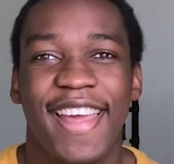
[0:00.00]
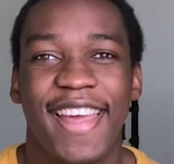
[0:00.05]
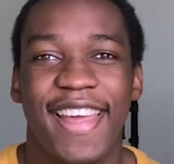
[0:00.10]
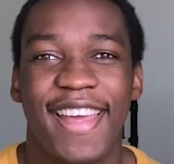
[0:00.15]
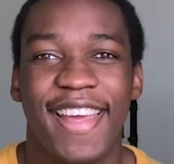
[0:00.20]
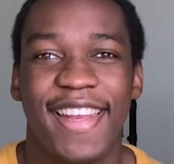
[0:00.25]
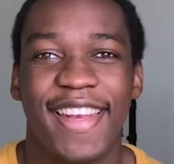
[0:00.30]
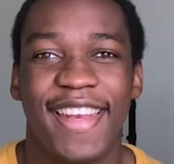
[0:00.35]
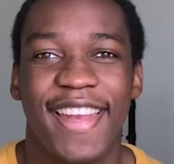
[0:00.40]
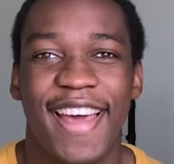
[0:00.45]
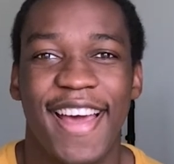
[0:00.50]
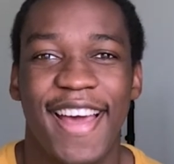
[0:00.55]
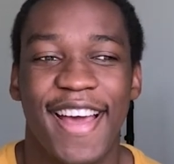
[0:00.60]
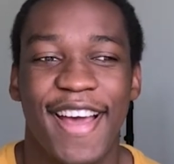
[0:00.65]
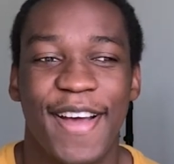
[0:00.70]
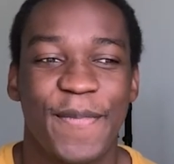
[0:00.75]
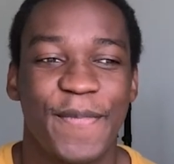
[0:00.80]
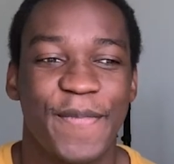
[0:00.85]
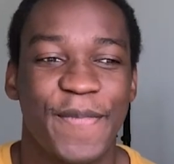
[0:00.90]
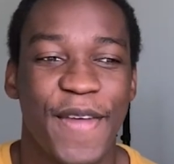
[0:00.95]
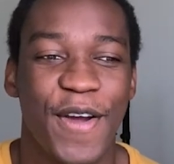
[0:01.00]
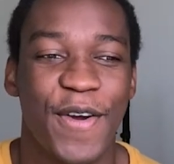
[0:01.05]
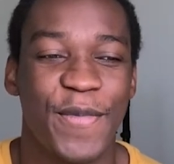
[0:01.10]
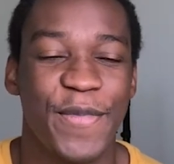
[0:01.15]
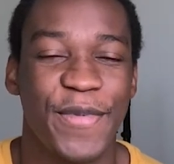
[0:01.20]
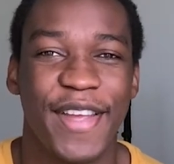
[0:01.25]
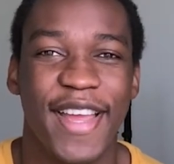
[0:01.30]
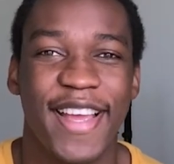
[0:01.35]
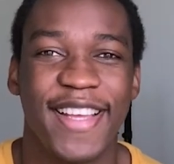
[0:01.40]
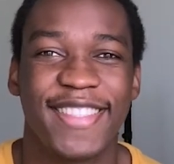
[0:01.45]
And um, I hope
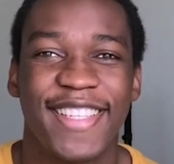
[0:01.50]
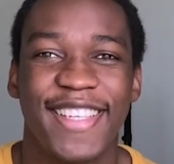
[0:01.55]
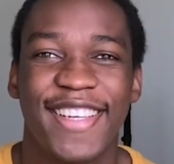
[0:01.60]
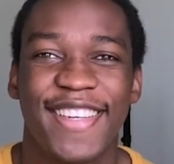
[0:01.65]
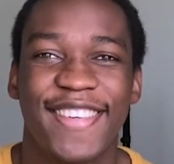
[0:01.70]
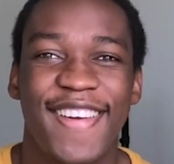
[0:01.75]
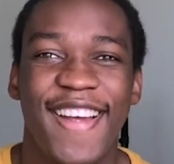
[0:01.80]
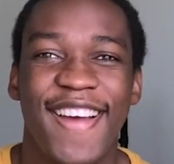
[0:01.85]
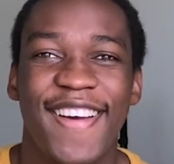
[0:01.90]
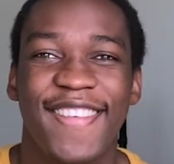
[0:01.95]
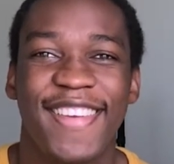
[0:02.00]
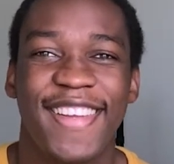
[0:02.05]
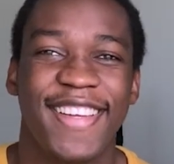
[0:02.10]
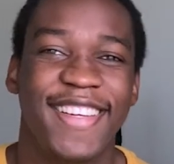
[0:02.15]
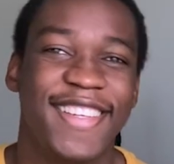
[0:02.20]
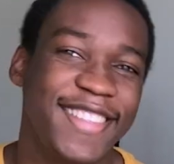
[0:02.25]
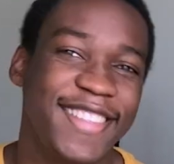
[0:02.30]
you guys stick around.